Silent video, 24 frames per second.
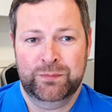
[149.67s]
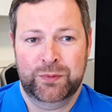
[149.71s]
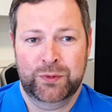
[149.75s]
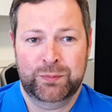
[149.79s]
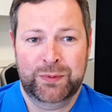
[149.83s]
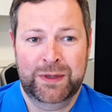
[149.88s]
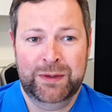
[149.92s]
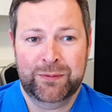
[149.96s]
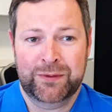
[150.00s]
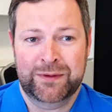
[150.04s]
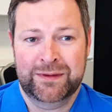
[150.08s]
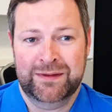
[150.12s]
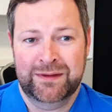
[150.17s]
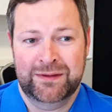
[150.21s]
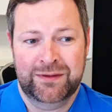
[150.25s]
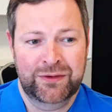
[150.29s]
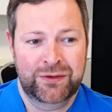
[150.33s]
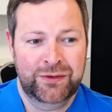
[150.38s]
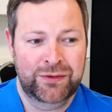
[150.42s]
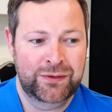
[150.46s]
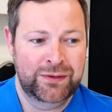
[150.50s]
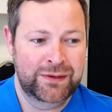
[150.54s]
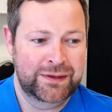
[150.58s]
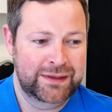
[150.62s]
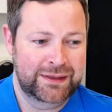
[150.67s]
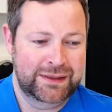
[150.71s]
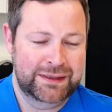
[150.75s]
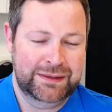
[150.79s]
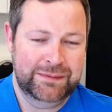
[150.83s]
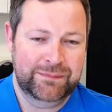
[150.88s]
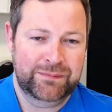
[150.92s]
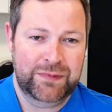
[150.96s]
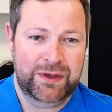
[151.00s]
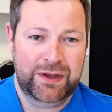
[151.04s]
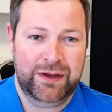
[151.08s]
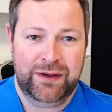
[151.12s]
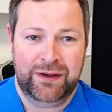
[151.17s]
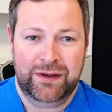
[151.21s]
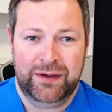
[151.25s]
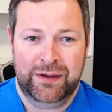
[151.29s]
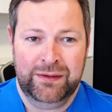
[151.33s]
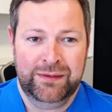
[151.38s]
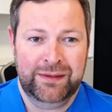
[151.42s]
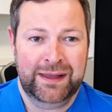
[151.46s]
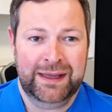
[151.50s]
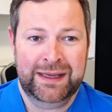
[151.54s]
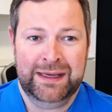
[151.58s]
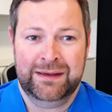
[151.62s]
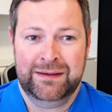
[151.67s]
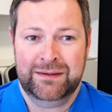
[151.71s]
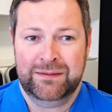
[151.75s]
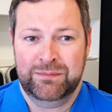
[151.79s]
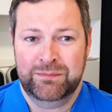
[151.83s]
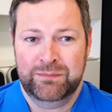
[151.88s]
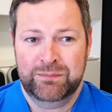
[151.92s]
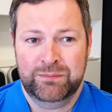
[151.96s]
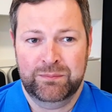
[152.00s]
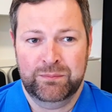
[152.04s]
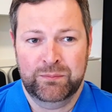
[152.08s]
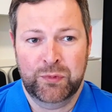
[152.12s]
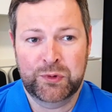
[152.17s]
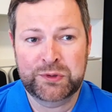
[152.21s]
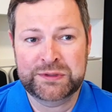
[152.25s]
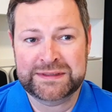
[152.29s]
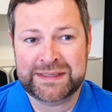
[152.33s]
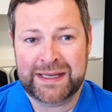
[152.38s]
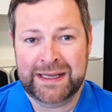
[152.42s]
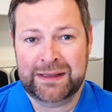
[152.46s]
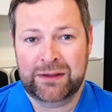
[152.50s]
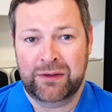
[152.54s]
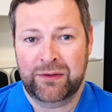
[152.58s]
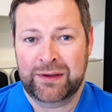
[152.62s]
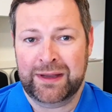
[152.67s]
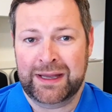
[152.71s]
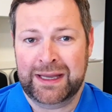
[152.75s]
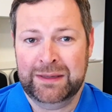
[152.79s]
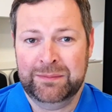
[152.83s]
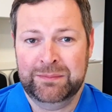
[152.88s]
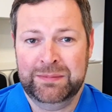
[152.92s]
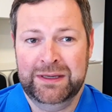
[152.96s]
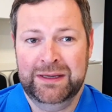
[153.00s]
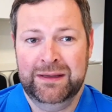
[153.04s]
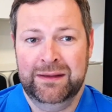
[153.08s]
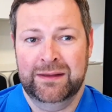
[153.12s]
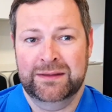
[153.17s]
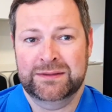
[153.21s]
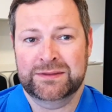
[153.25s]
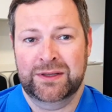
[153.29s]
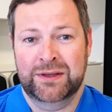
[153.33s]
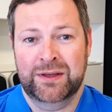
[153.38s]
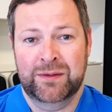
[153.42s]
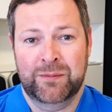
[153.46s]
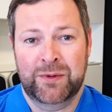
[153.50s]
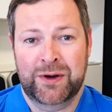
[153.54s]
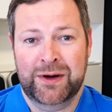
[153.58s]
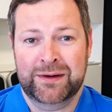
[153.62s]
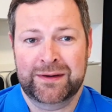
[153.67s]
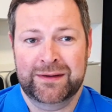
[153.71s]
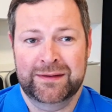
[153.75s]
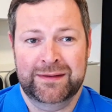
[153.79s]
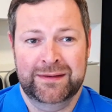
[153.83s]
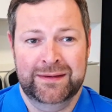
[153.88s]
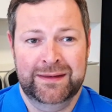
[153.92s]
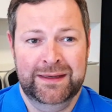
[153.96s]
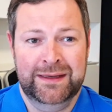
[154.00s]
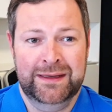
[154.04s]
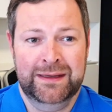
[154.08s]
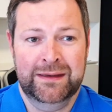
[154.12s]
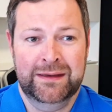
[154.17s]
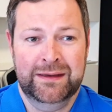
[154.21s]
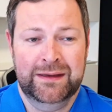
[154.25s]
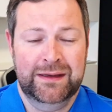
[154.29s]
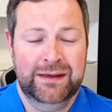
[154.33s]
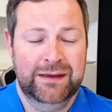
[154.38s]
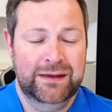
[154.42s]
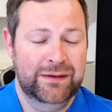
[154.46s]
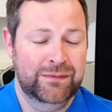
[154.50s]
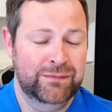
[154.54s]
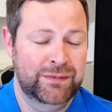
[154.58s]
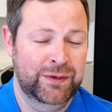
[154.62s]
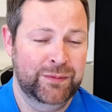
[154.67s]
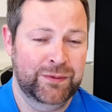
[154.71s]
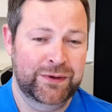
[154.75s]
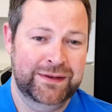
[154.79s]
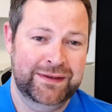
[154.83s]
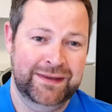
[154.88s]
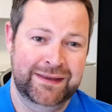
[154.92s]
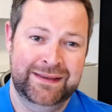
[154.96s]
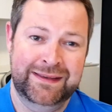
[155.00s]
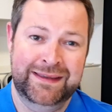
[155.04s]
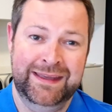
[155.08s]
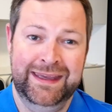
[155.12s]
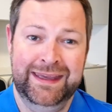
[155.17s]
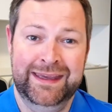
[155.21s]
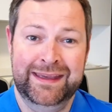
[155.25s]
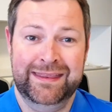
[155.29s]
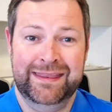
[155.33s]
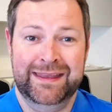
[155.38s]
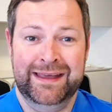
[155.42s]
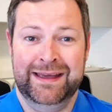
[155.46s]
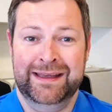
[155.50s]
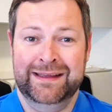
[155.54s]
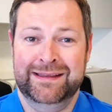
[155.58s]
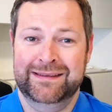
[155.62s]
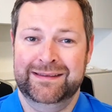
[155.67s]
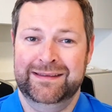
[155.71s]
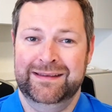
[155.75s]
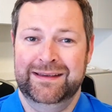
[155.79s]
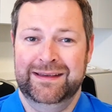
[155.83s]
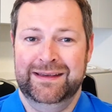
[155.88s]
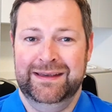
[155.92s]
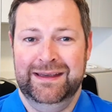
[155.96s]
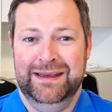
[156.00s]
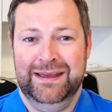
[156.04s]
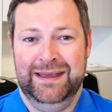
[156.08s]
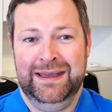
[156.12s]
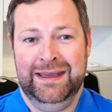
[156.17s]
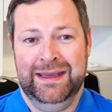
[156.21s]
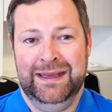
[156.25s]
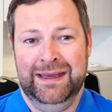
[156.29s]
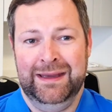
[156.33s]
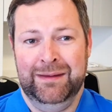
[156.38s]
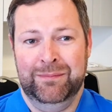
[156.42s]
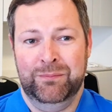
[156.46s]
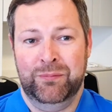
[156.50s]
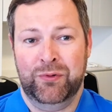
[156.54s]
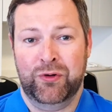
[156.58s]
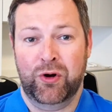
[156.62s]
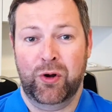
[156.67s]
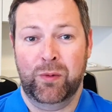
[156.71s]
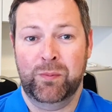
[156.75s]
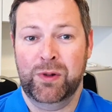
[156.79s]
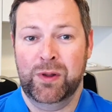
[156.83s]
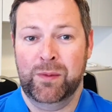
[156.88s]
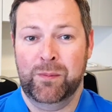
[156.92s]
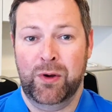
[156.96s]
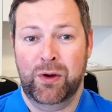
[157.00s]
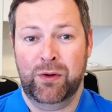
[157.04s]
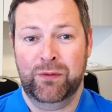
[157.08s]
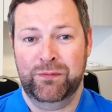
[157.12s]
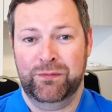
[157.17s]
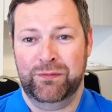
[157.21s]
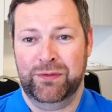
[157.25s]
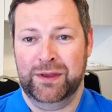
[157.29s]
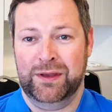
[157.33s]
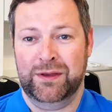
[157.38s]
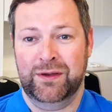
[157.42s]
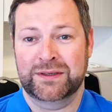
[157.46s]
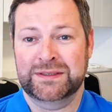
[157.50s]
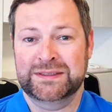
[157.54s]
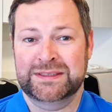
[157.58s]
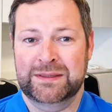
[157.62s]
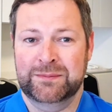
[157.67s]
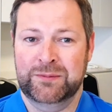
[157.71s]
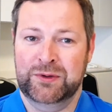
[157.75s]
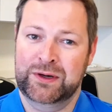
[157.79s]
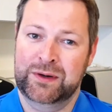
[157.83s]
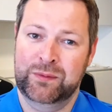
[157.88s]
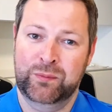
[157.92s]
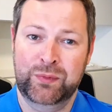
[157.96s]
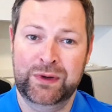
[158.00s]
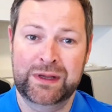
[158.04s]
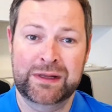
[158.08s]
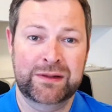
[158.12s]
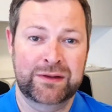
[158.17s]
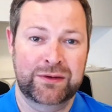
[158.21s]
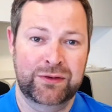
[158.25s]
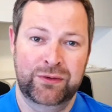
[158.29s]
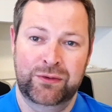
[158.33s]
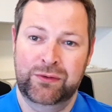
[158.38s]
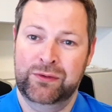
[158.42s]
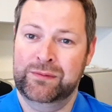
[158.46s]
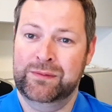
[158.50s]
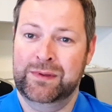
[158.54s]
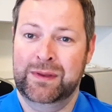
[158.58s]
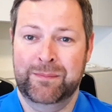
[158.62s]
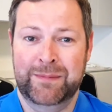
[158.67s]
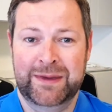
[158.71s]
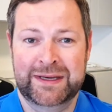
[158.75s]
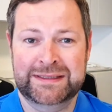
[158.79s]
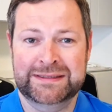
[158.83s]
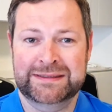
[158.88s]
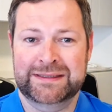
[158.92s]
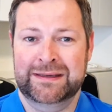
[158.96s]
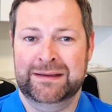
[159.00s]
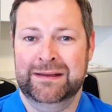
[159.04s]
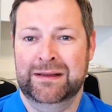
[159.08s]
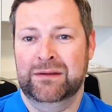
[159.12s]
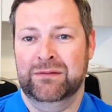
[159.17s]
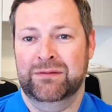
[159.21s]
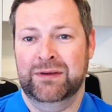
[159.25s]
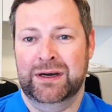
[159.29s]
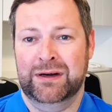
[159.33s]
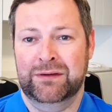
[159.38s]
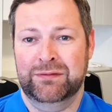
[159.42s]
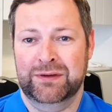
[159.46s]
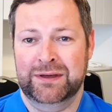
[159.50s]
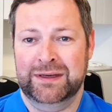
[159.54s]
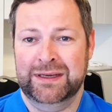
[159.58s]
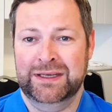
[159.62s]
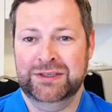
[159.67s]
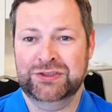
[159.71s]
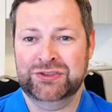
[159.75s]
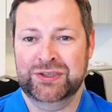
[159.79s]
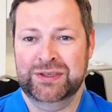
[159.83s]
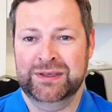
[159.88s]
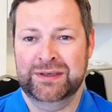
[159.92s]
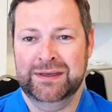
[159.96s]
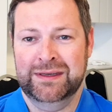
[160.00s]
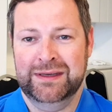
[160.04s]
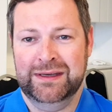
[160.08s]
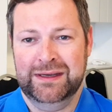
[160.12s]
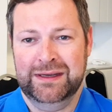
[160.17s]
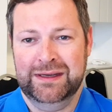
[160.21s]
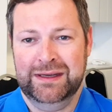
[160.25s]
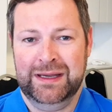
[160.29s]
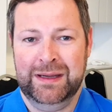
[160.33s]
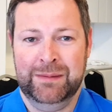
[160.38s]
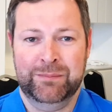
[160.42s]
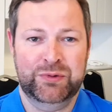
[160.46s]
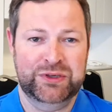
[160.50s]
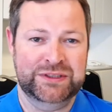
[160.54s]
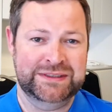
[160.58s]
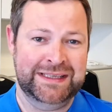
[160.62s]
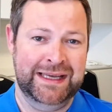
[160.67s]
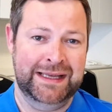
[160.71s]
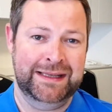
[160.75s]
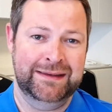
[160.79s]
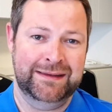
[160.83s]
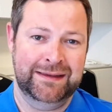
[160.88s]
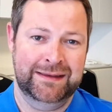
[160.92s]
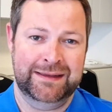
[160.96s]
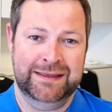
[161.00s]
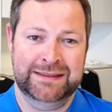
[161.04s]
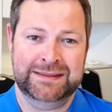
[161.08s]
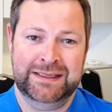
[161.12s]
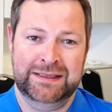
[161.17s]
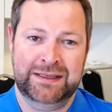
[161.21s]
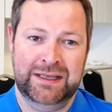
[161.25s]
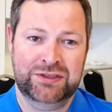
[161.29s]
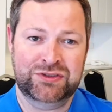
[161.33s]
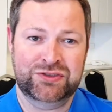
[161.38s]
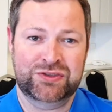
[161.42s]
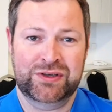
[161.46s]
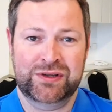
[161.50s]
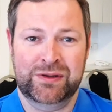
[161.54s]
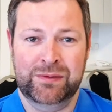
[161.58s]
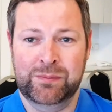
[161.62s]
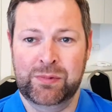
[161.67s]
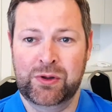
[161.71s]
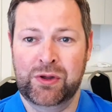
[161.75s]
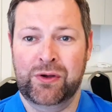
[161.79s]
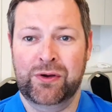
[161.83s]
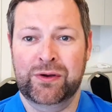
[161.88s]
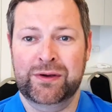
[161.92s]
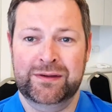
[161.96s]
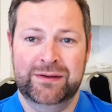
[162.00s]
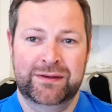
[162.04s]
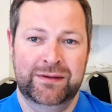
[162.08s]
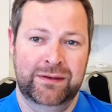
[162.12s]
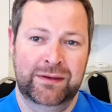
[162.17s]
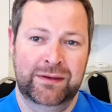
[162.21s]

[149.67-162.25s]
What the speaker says: what we want to do, unlike most analog IP that's on the market today, we want to take that problem off the customer and we'll do the mixed signal verification and present it as a digital block to